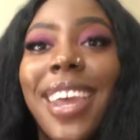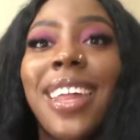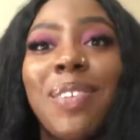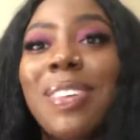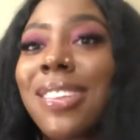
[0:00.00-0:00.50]

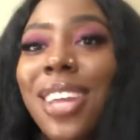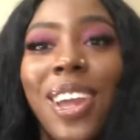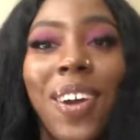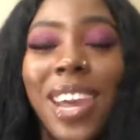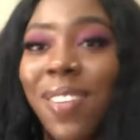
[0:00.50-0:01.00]
and let me tell
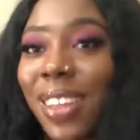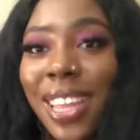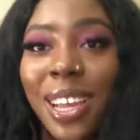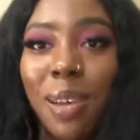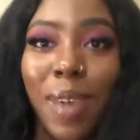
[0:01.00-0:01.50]
y'all
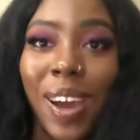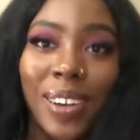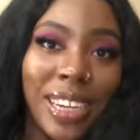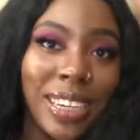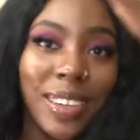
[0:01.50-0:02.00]
everything
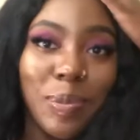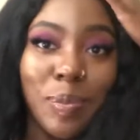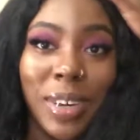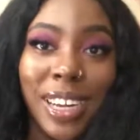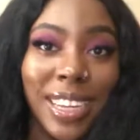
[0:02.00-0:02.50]
about it,
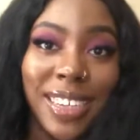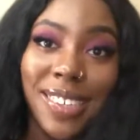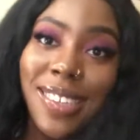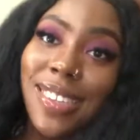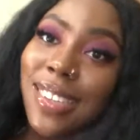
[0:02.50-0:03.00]

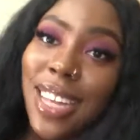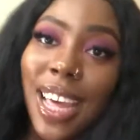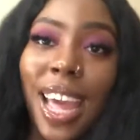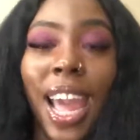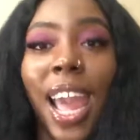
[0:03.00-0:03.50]
because
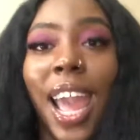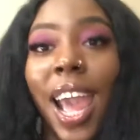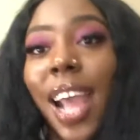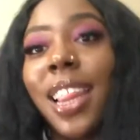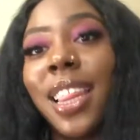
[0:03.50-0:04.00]

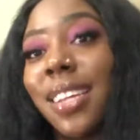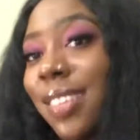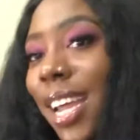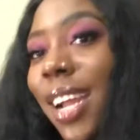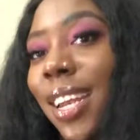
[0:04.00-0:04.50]
this
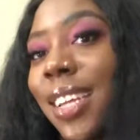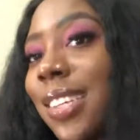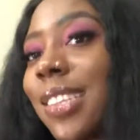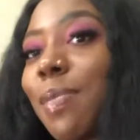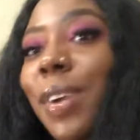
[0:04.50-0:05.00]
hair
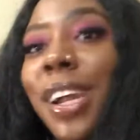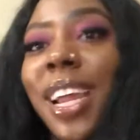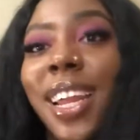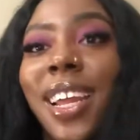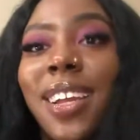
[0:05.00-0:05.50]
needs some
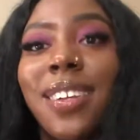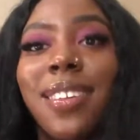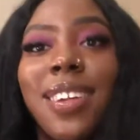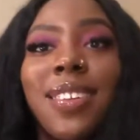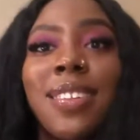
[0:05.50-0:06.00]
credit,
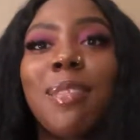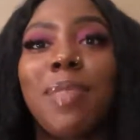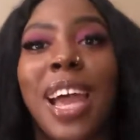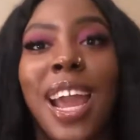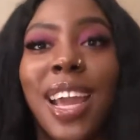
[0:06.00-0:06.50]
some
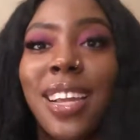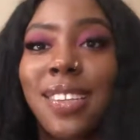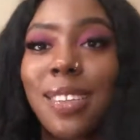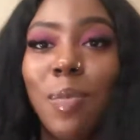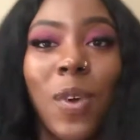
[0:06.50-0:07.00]
light,
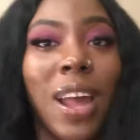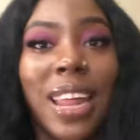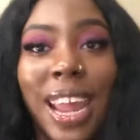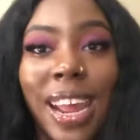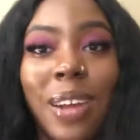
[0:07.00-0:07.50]
some all
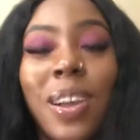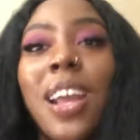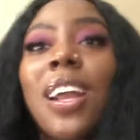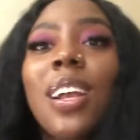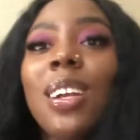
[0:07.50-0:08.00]
of that.
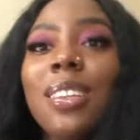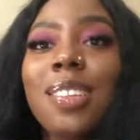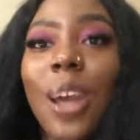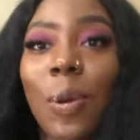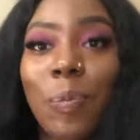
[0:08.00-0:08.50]

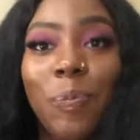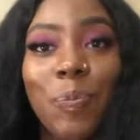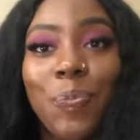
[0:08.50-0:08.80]
So